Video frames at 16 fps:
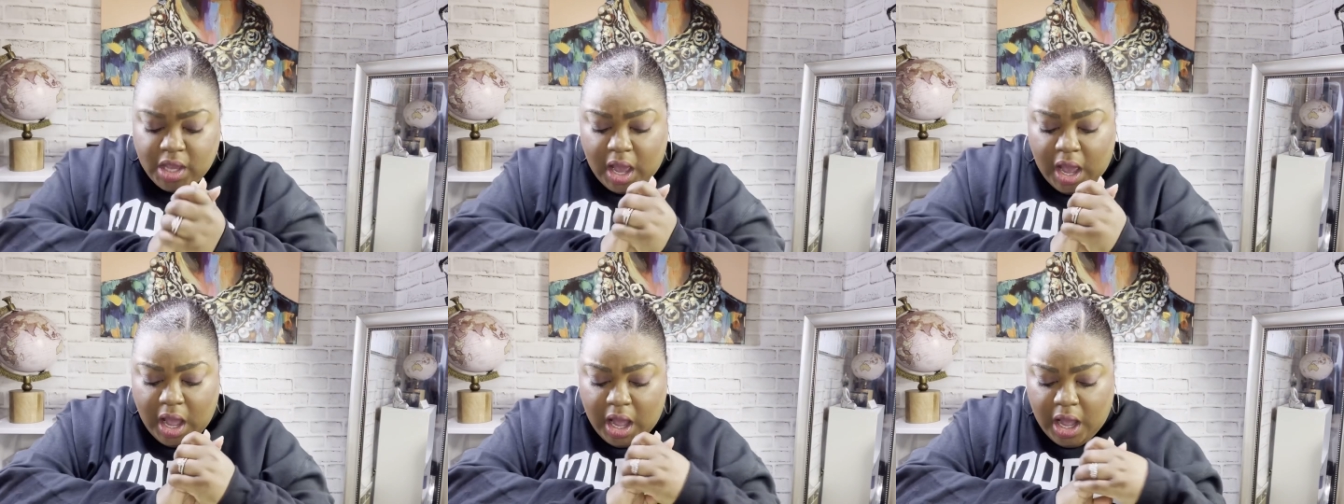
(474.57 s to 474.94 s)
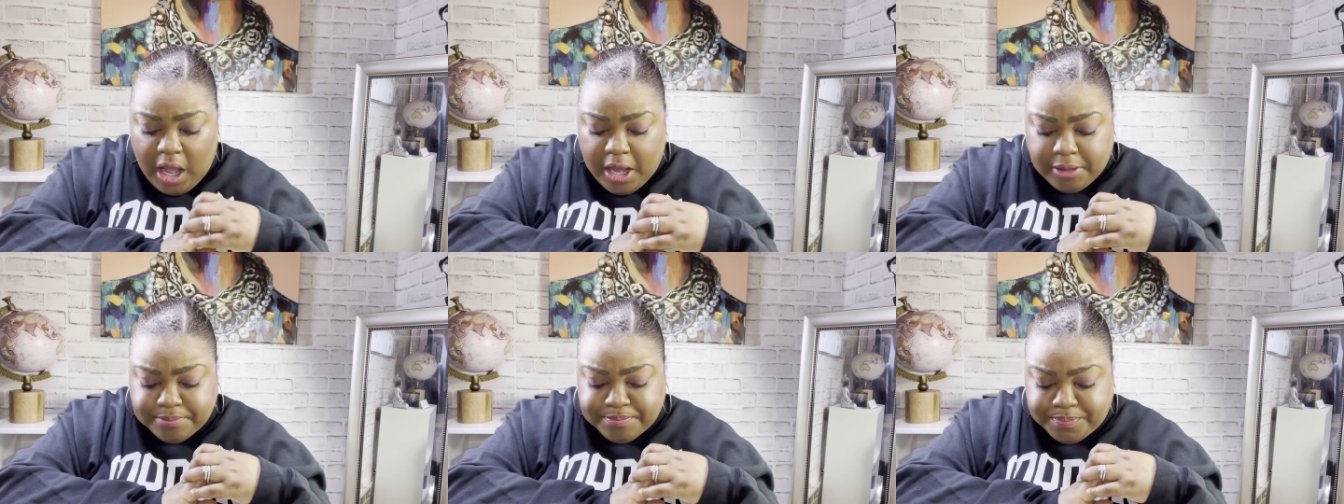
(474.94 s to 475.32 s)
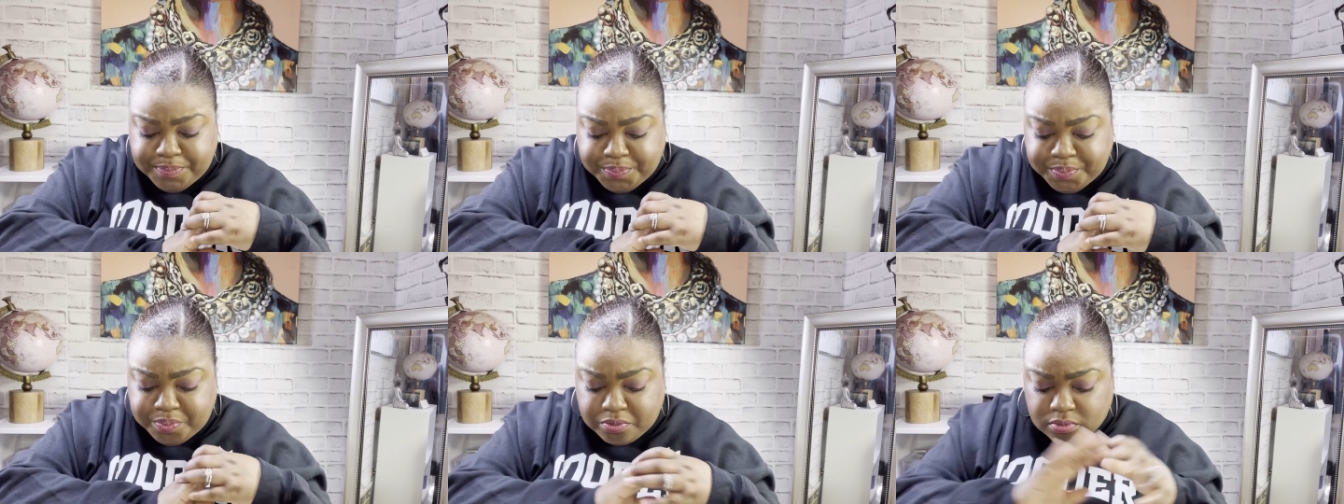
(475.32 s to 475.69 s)
Um,
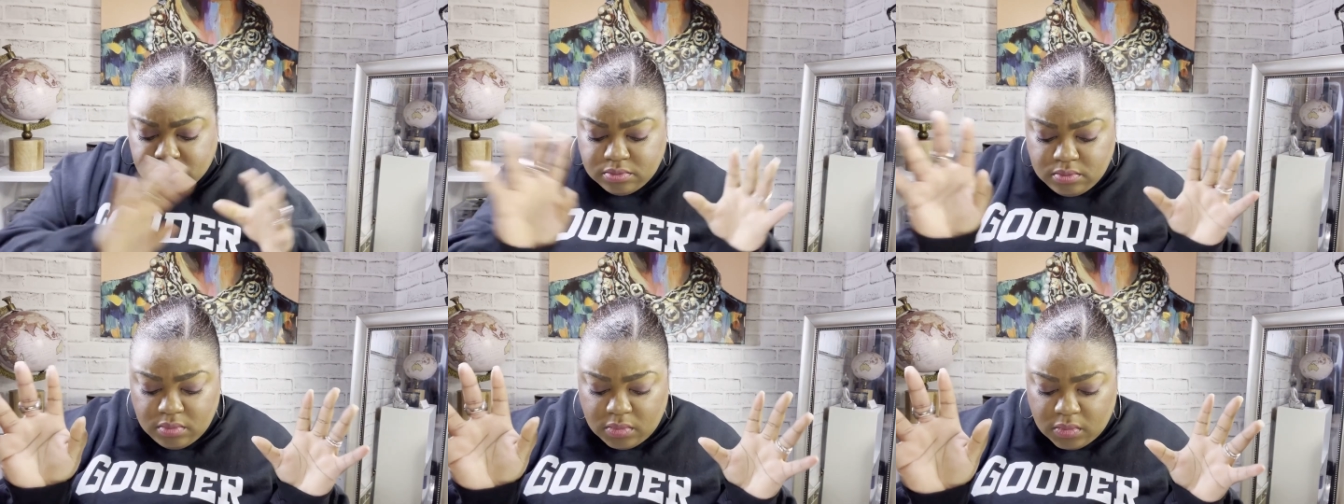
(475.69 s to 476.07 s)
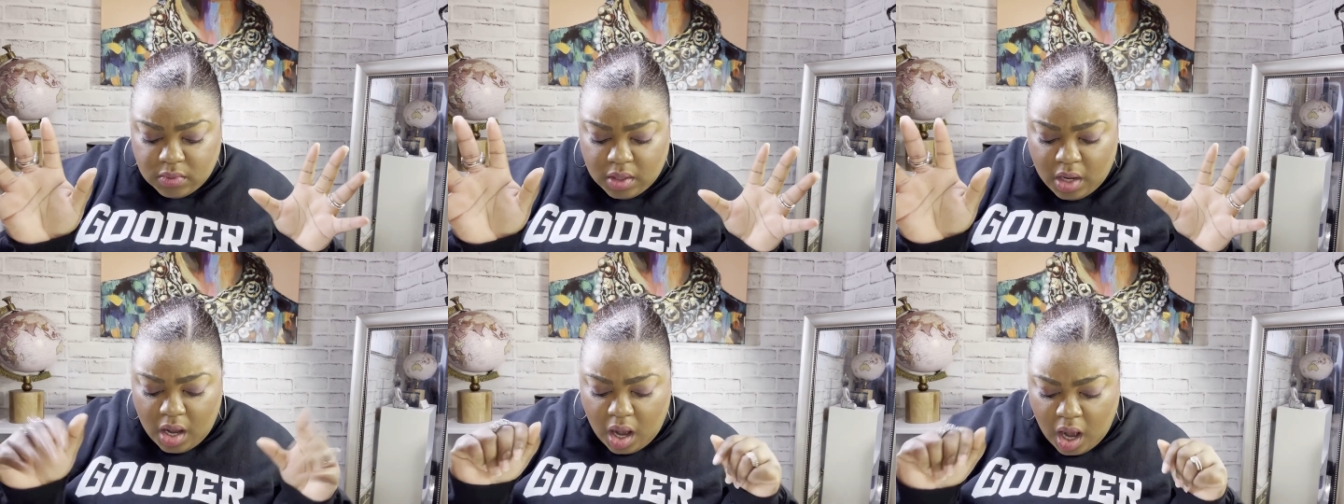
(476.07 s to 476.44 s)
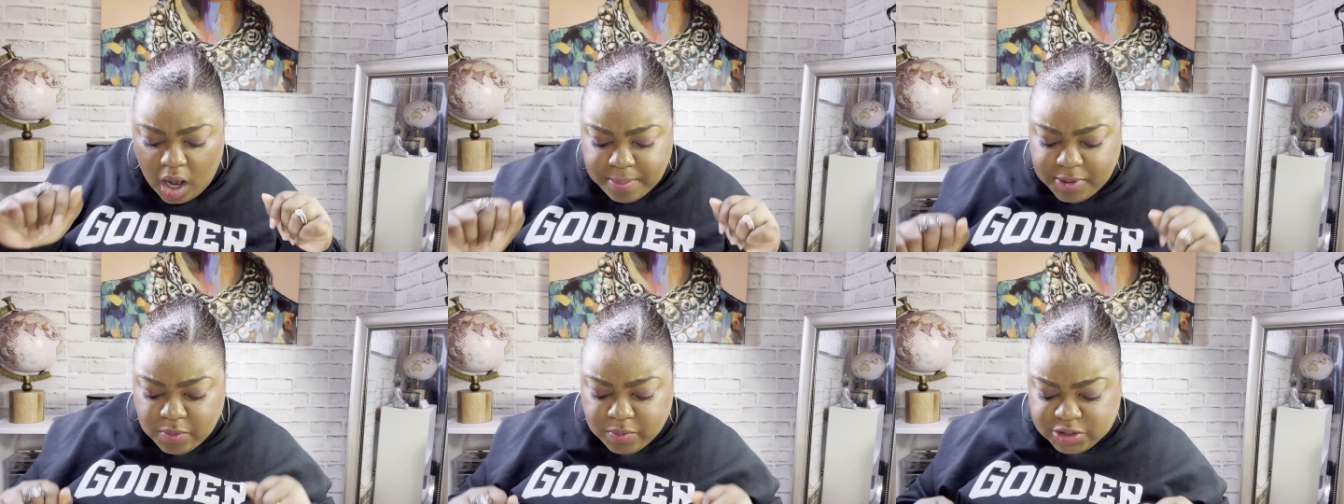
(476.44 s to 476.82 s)

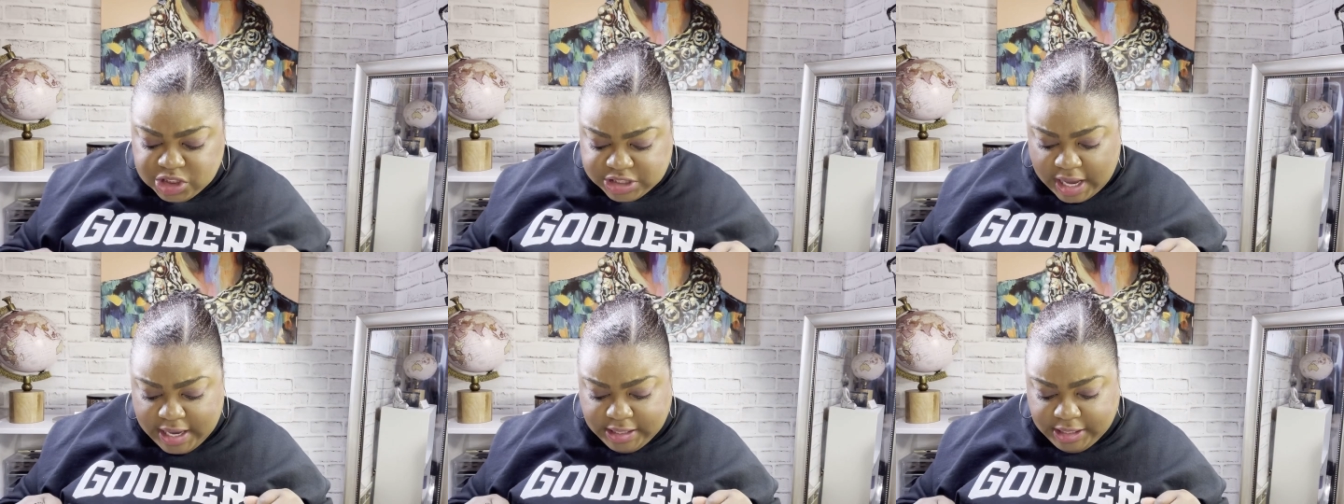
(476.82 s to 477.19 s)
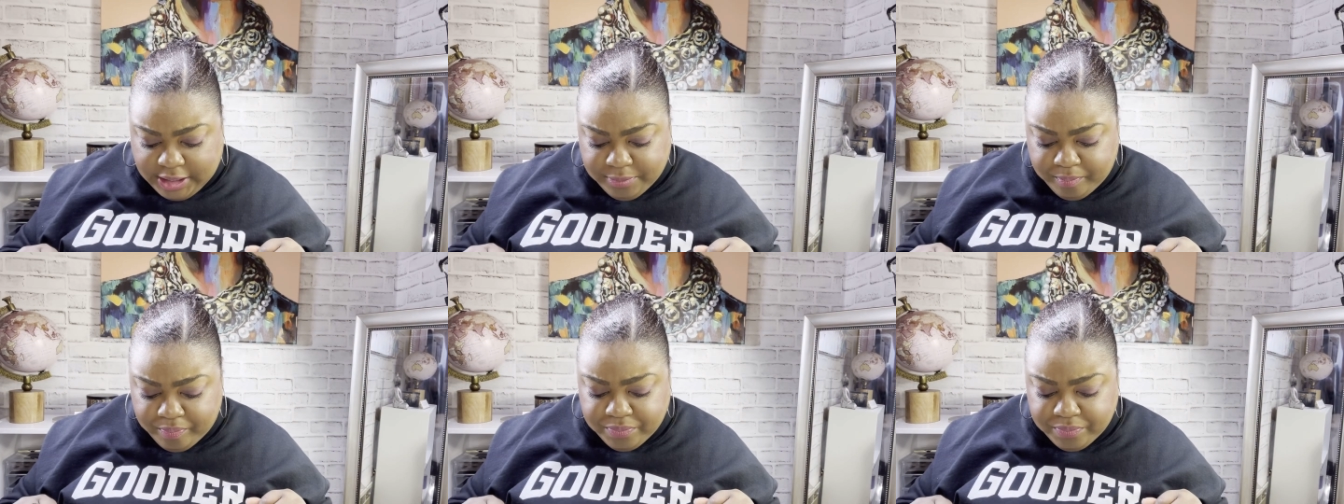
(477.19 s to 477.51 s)
Kirby was shady.